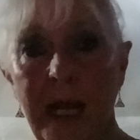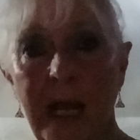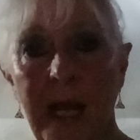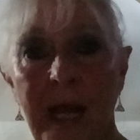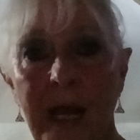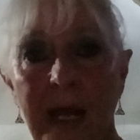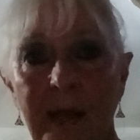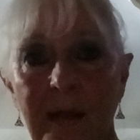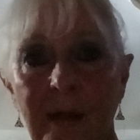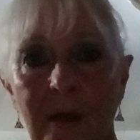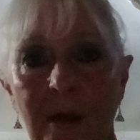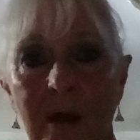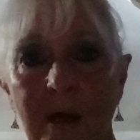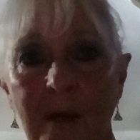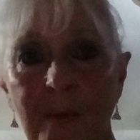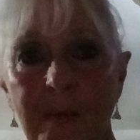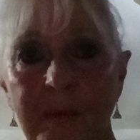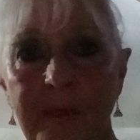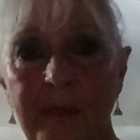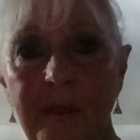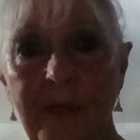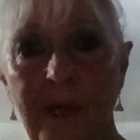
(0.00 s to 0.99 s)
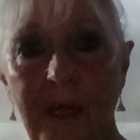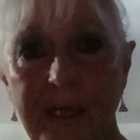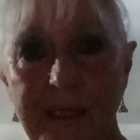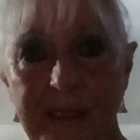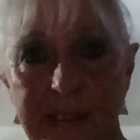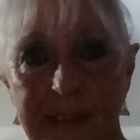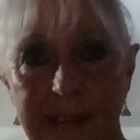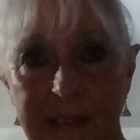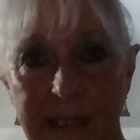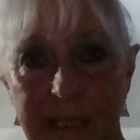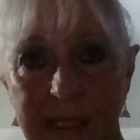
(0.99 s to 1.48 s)
And I would like
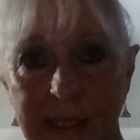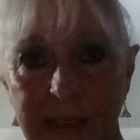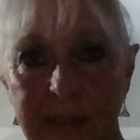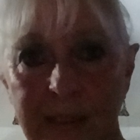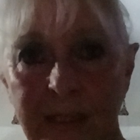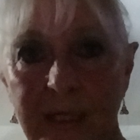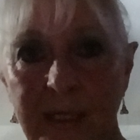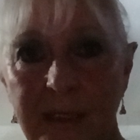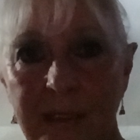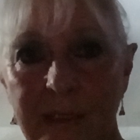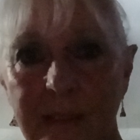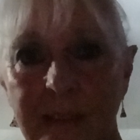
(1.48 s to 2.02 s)
to think that